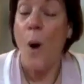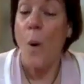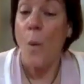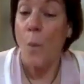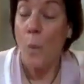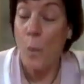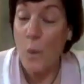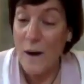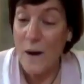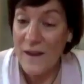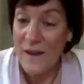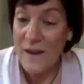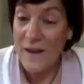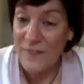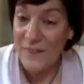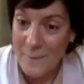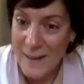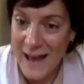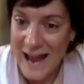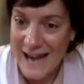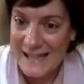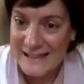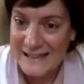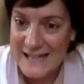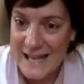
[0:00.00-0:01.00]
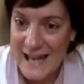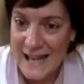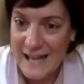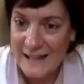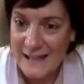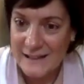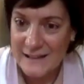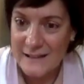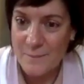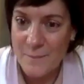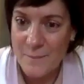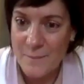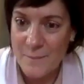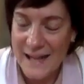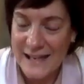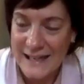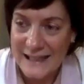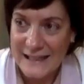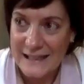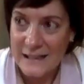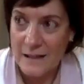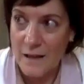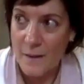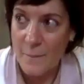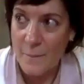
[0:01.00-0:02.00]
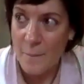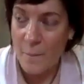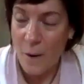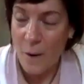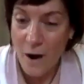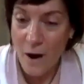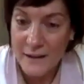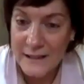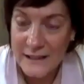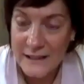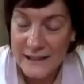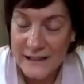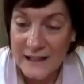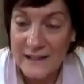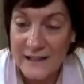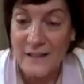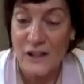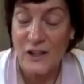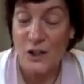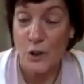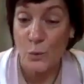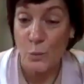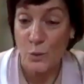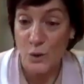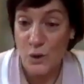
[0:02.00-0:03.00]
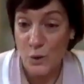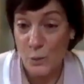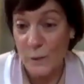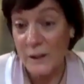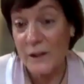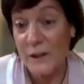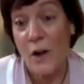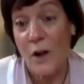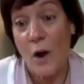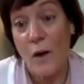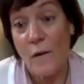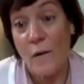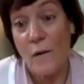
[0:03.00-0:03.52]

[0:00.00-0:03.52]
with the magnetic marketing that you were doing